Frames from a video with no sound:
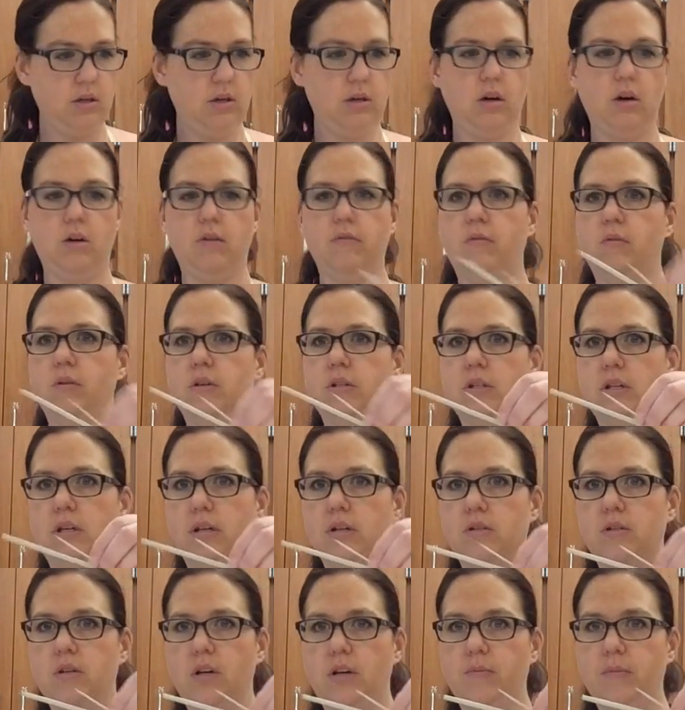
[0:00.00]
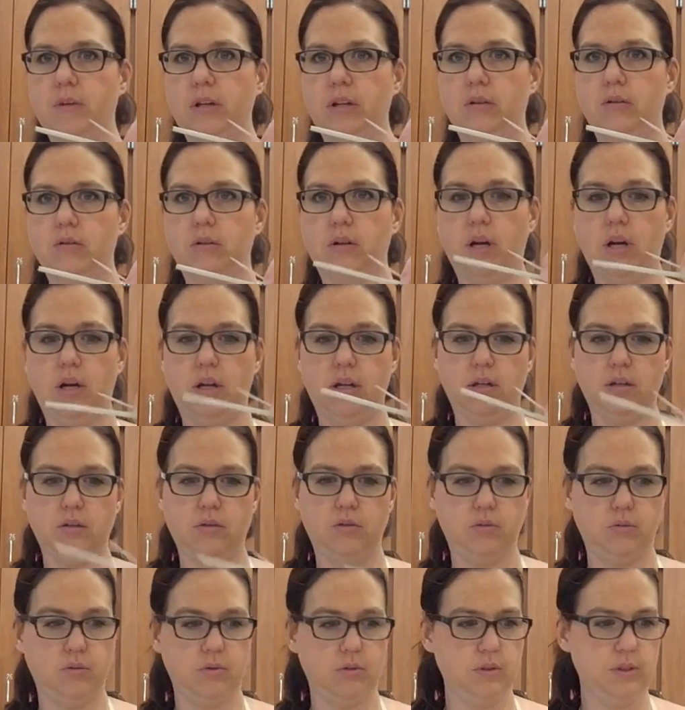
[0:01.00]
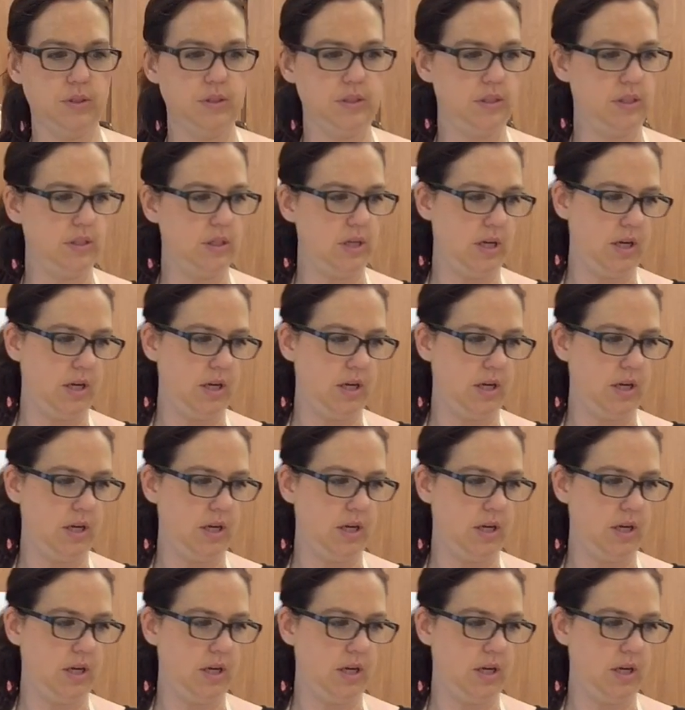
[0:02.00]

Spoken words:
Oh, of course I also have my little cutting tools